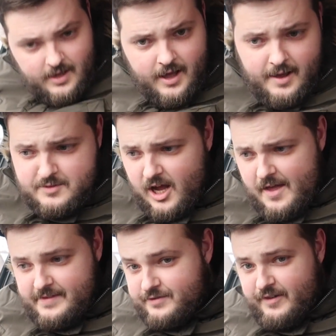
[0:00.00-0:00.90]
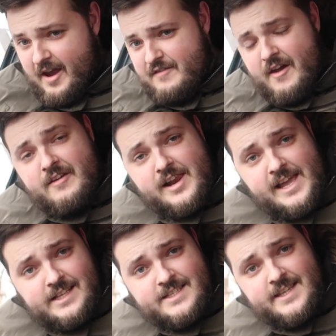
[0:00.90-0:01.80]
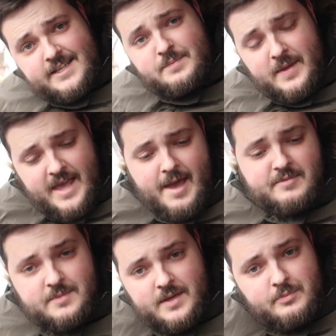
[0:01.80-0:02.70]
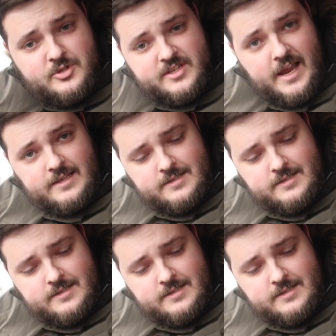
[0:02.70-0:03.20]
I'm starting this very late, 6 p.m. to be precise.